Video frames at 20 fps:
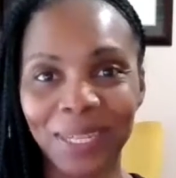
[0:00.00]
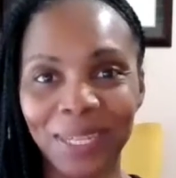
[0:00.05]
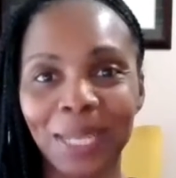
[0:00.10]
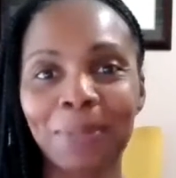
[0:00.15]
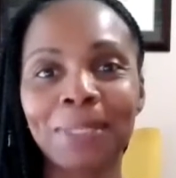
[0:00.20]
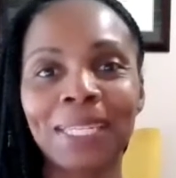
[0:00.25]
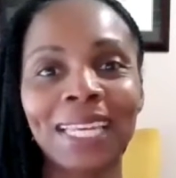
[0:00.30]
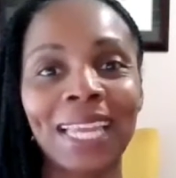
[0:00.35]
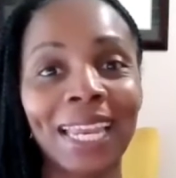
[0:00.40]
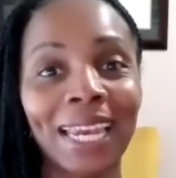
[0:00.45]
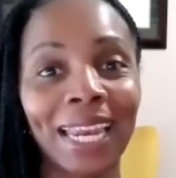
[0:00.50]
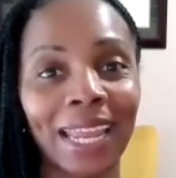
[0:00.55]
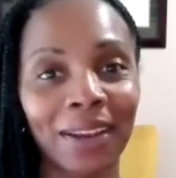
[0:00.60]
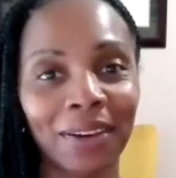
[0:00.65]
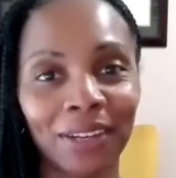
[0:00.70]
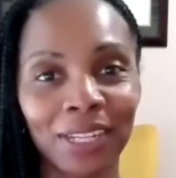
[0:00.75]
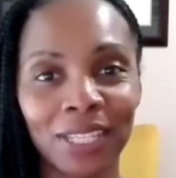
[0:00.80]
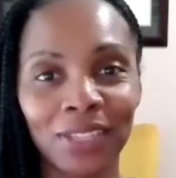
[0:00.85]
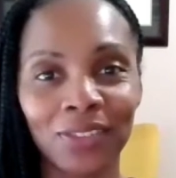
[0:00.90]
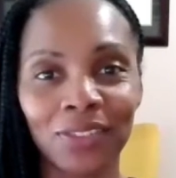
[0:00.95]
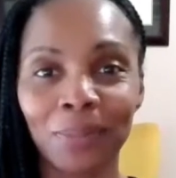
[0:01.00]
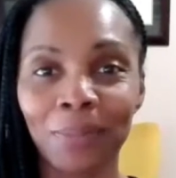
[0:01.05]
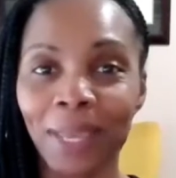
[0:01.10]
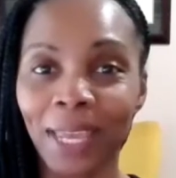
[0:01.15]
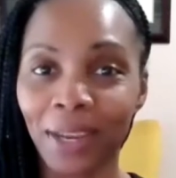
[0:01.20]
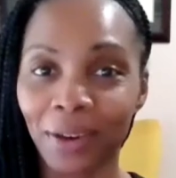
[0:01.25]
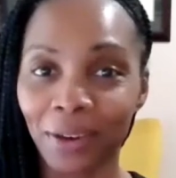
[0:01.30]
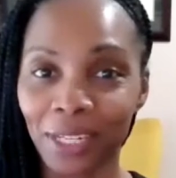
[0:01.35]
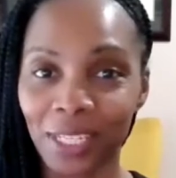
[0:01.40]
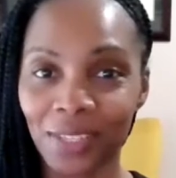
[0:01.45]
My name is Annette Harris
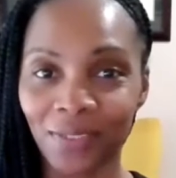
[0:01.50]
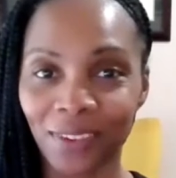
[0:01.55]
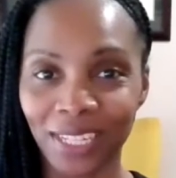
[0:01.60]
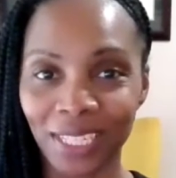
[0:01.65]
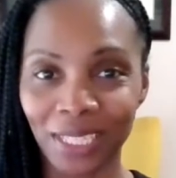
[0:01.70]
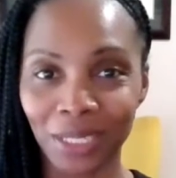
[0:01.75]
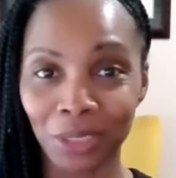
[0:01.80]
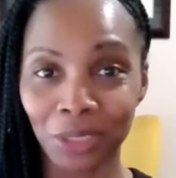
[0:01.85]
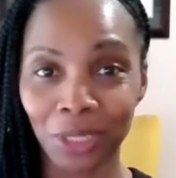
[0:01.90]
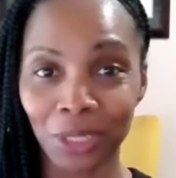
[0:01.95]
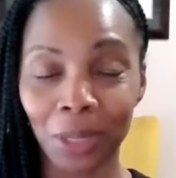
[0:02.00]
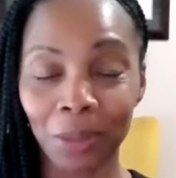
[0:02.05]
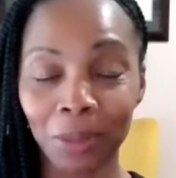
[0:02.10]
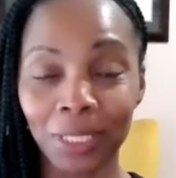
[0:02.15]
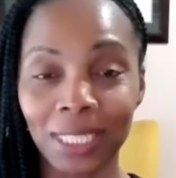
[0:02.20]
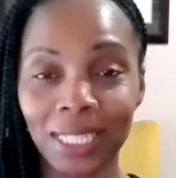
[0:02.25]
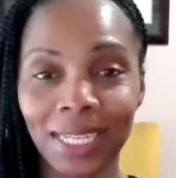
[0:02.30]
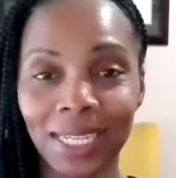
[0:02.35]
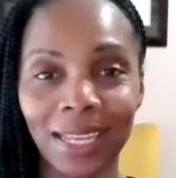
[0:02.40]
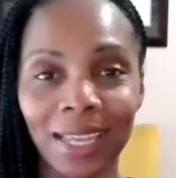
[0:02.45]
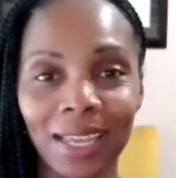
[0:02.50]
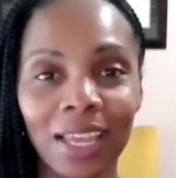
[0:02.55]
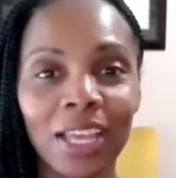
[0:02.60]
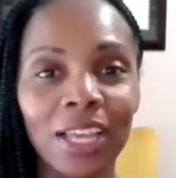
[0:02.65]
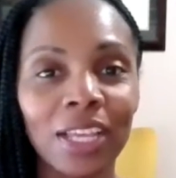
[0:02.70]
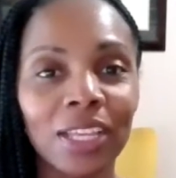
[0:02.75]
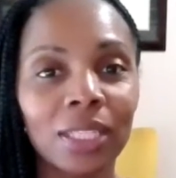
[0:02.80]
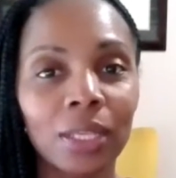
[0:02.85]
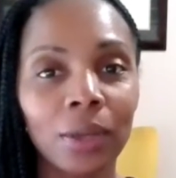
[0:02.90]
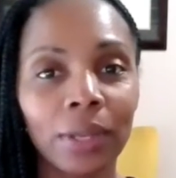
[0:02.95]
from Harris Financial Coaching.
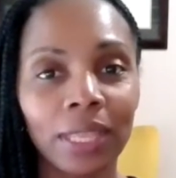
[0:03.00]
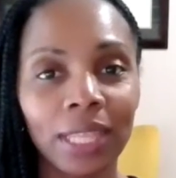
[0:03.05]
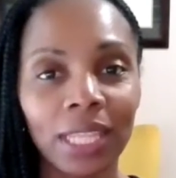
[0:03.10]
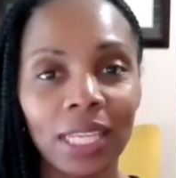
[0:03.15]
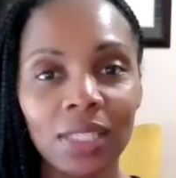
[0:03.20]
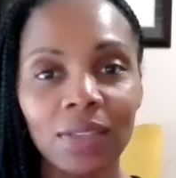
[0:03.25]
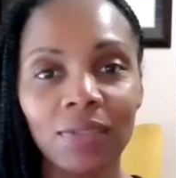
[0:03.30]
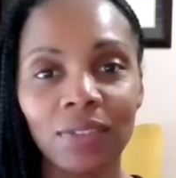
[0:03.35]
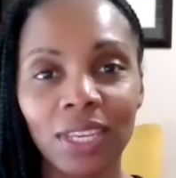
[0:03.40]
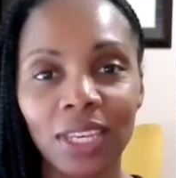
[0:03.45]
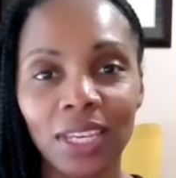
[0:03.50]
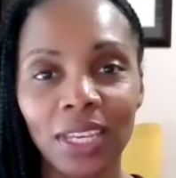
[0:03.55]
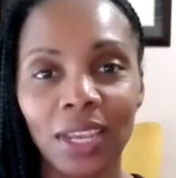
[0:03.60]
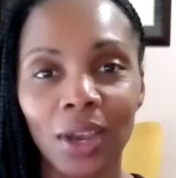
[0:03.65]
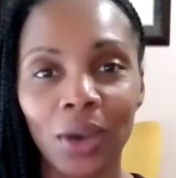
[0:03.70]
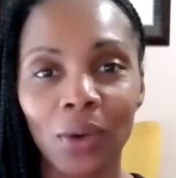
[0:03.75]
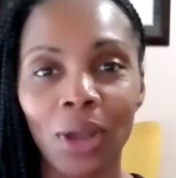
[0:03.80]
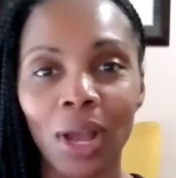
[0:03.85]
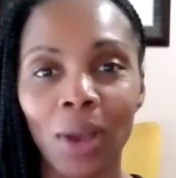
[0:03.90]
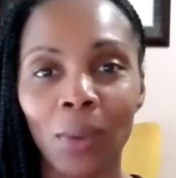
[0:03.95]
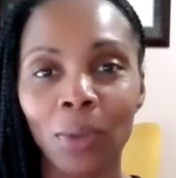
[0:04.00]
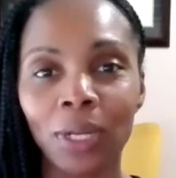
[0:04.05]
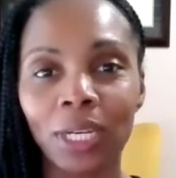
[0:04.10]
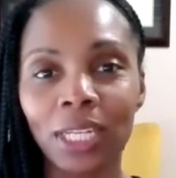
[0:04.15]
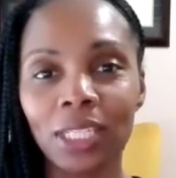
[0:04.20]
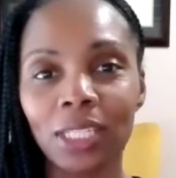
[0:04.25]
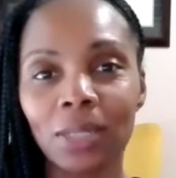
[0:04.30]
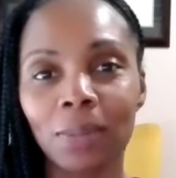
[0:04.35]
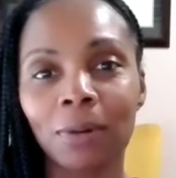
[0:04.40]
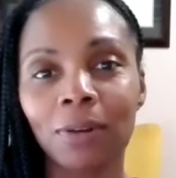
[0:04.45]
So in this video, I
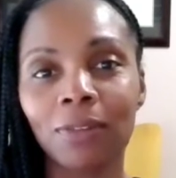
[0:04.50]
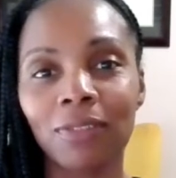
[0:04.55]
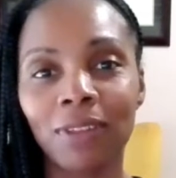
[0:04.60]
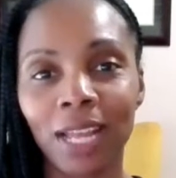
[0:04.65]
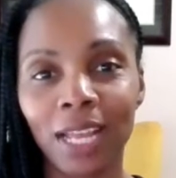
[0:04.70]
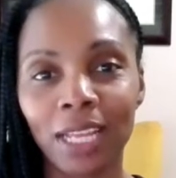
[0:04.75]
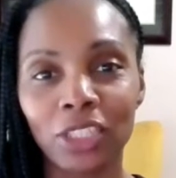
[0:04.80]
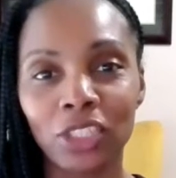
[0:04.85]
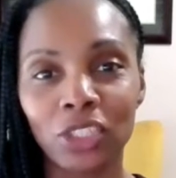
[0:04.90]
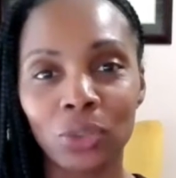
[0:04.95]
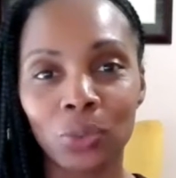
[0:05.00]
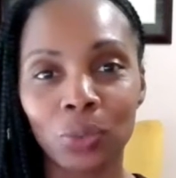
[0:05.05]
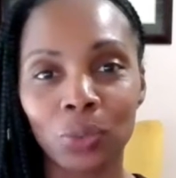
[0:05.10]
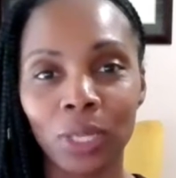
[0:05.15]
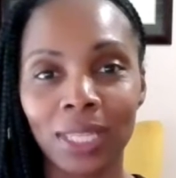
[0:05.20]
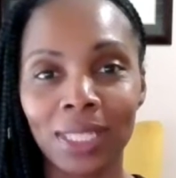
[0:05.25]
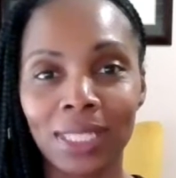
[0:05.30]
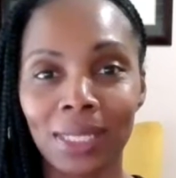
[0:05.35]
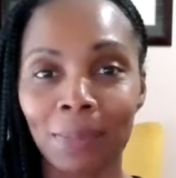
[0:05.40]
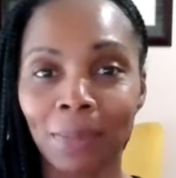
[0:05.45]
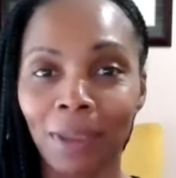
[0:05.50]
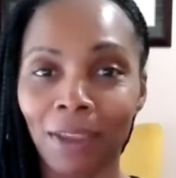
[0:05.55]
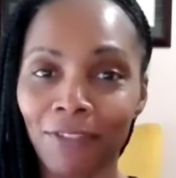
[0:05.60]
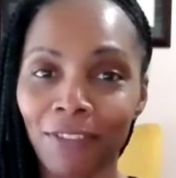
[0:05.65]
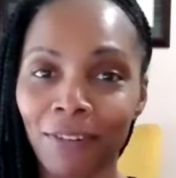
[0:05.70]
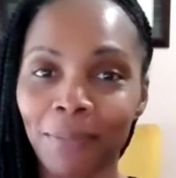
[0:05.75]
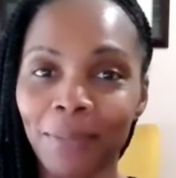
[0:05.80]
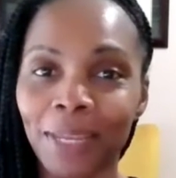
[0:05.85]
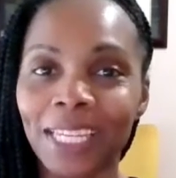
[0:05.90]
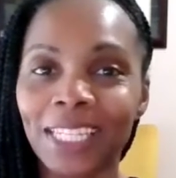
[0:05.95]
wanted to provide you with some
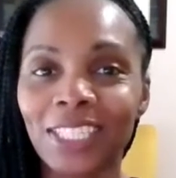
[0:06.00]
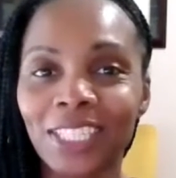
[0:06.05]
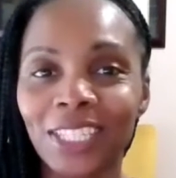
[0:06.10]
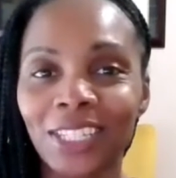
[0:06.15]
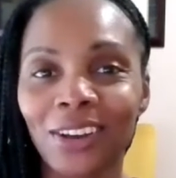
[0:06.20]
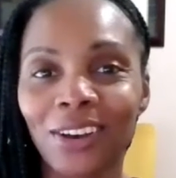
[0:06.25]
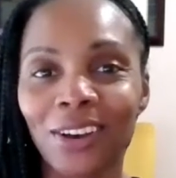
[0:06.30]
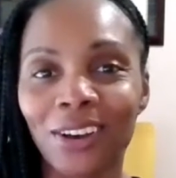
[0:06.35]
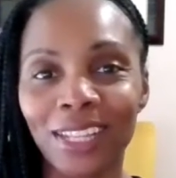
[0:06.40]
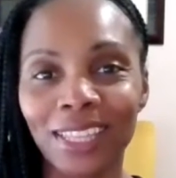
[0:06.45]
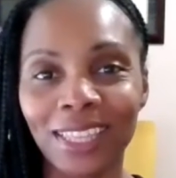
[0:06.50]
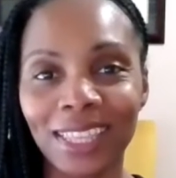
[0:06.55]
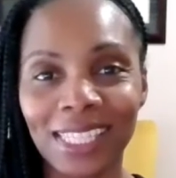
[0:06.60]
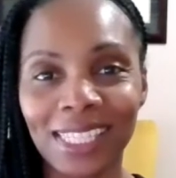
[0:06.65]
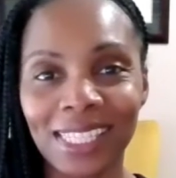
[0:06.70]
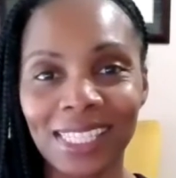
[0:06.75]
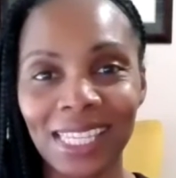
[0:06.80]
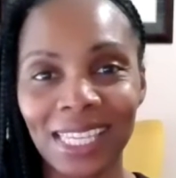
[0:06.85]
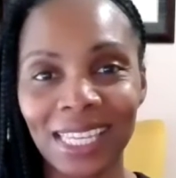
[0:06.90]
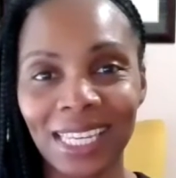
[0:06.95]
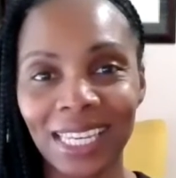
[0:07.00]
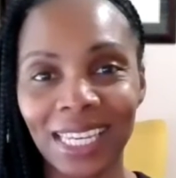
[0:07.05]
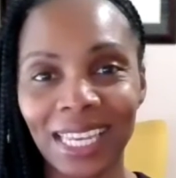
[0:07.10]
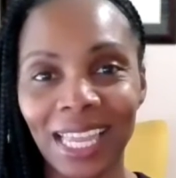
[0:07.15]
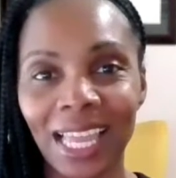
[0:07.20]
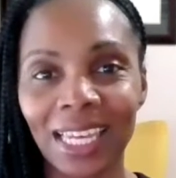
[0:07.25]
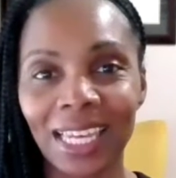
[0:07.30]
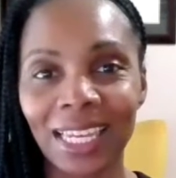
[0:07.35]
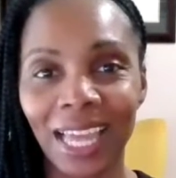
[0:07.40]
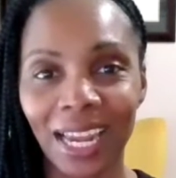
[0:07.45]
information on the
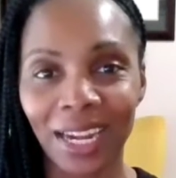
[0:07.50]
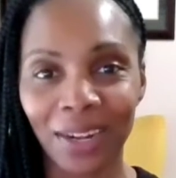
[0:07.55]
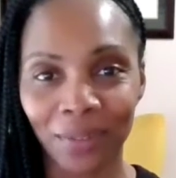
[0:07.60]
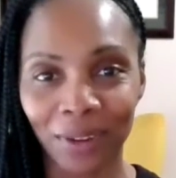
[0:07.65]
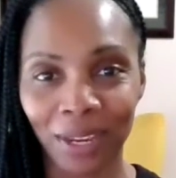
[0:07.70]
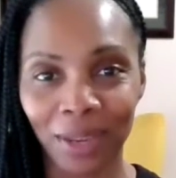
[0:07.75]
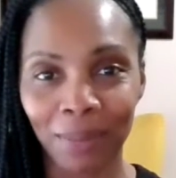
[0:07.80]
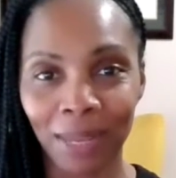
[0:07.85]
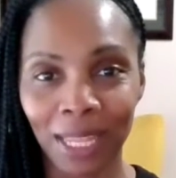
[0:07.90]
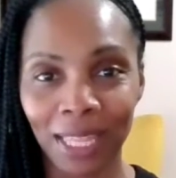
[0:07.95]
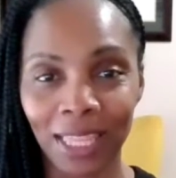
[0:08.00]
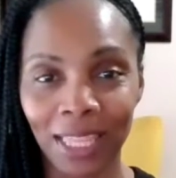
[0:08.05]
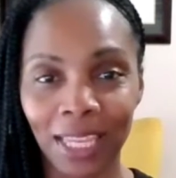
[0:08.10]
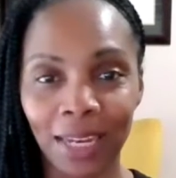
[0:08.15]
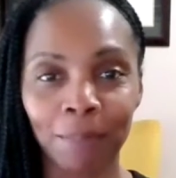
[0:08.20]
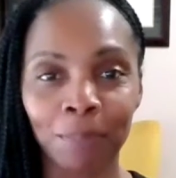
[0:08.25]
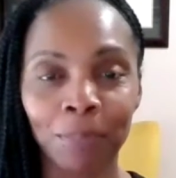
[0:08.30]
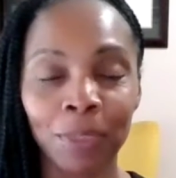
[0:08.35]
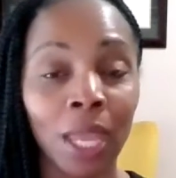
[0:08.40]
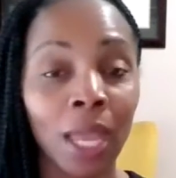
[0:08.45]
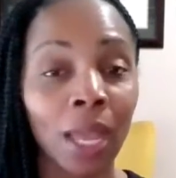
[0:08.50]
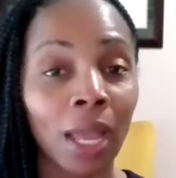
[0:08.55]
CD laddering method.